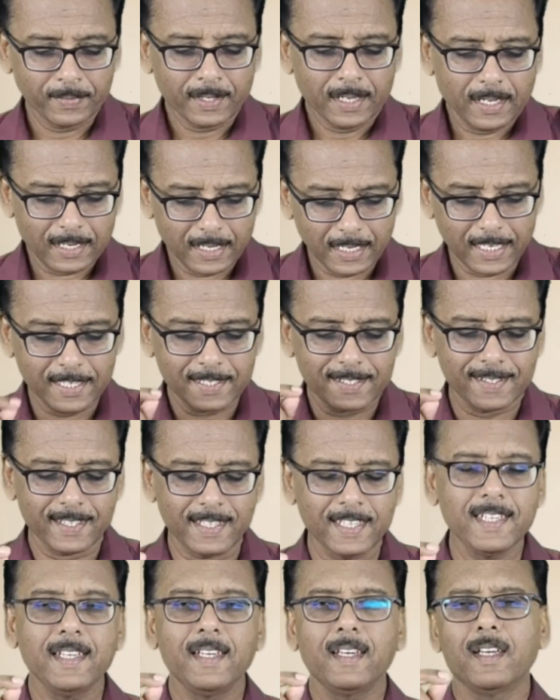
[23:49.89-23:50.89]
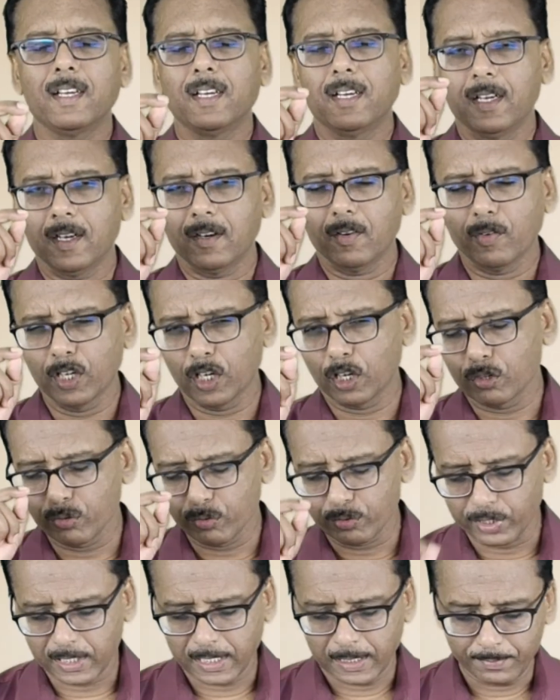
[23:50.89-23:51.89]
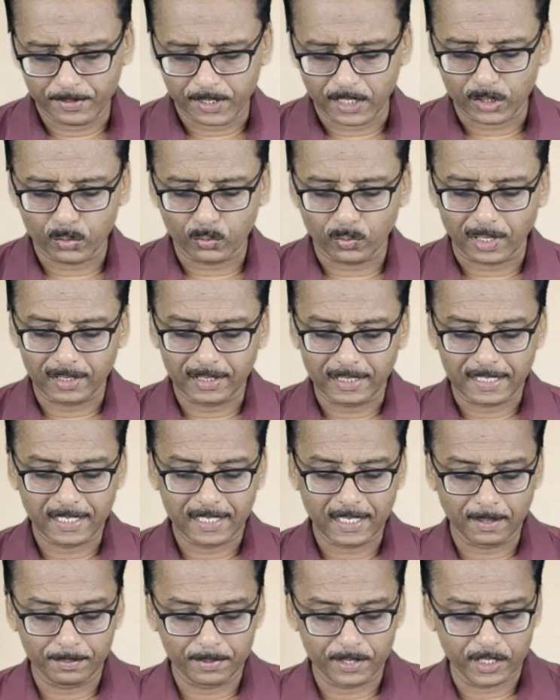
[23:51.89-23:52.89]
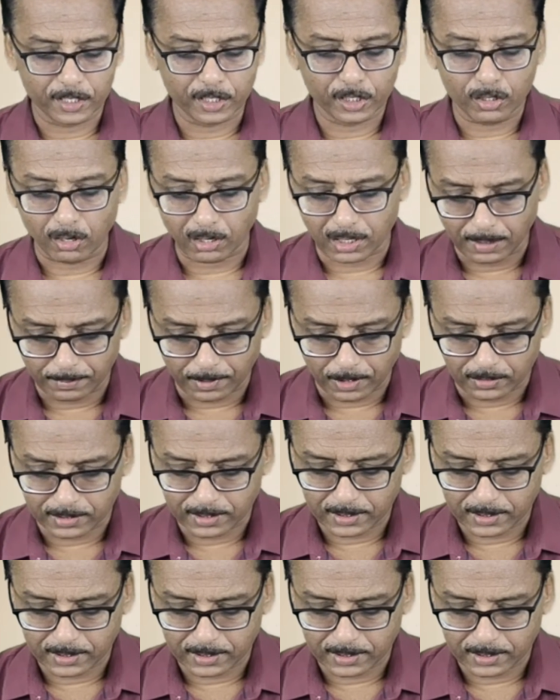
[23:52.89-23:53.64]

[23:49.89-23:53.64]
Let us see one or two scriptures, what the scriptures talk about.